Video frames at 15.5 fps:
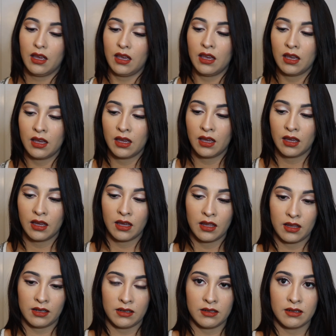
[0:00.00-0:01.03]

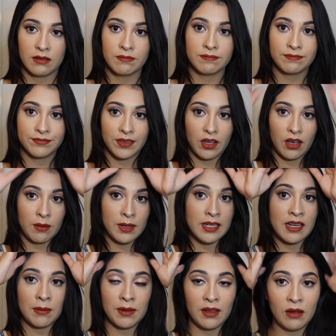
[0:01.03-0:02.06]
and comment
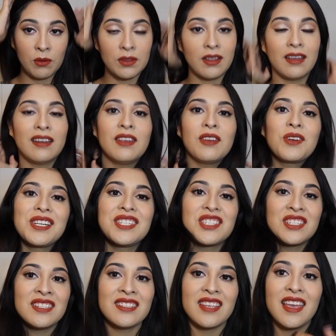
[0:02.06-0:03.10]
down below with any
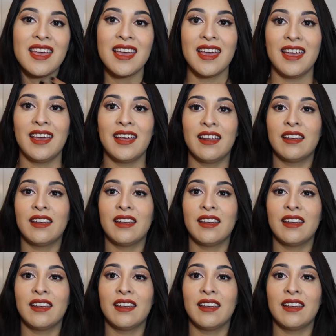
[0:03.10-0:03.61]
questions.